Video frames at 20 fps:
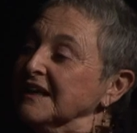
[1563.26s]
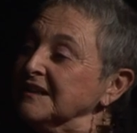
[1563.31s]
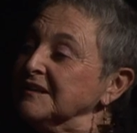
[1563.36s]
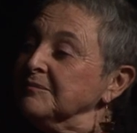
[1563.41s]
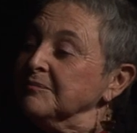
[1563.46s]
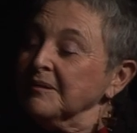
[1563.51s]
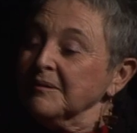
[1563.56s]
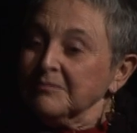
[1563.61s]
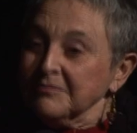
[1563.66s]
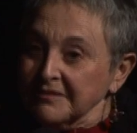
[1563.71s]

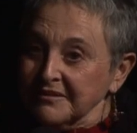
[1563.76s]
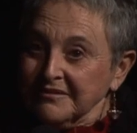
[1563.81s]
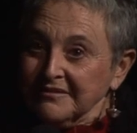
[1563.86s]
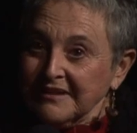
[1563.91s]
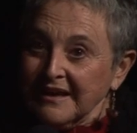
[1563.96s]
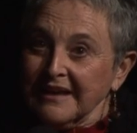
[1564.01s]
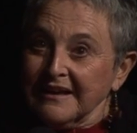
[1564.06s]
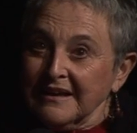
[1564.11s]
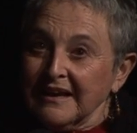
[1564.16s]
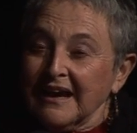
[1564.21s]
and to be able to
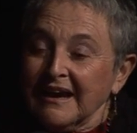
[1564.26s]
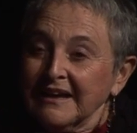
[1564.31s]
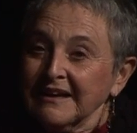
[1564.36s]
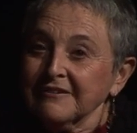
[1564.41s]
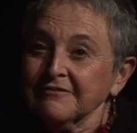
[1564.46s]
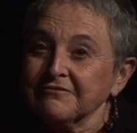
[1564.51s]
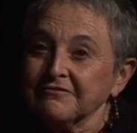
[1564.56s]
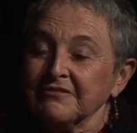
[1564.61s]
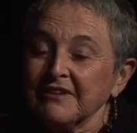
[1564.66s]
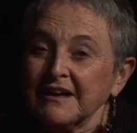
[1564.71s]
say,
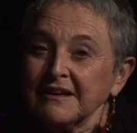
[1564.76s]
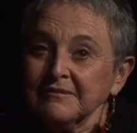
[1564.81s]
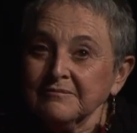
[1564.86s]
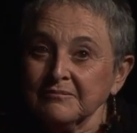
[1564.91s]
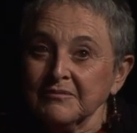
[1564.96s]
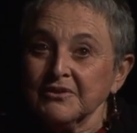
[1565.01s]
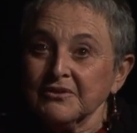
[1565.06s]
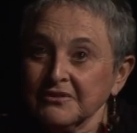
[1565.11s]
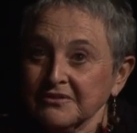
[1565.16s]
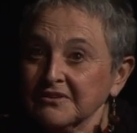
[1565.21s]
I am
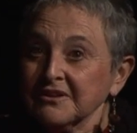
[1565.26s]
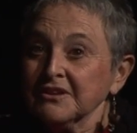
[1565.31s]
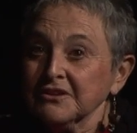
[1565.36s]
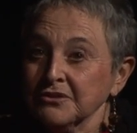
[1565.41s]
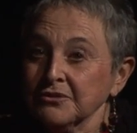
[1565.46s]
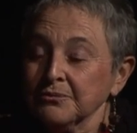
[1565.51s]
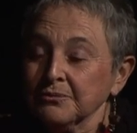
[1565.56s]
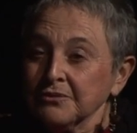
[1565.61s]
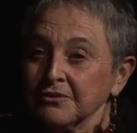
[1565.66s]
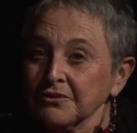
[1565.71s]
frightened because
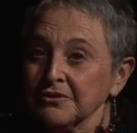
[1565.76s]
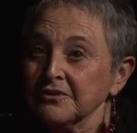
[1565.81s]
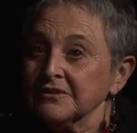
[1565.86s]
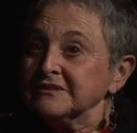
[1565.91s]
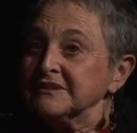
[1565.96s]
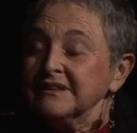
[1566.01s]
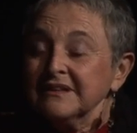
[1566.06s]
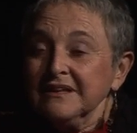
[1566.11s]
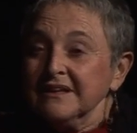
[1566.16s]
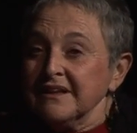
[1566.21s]
in the
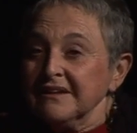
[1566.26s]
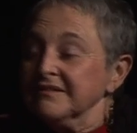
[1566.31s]
world